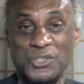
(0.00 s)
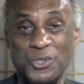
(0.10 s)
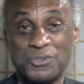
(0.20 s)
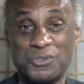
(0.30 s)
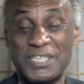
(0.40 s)

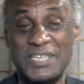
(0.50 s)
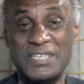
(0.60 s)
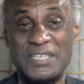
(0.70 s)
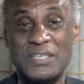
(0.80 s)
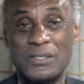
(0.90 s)
Usually
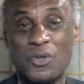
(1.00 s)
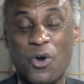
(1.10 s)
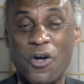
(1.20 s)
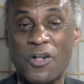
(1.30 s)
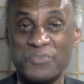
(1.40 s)
he'll
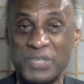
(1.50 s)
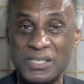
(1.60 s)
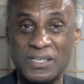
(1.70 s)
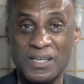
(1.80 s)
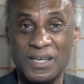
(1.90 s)
call
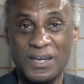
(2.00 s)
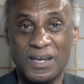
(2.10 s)
me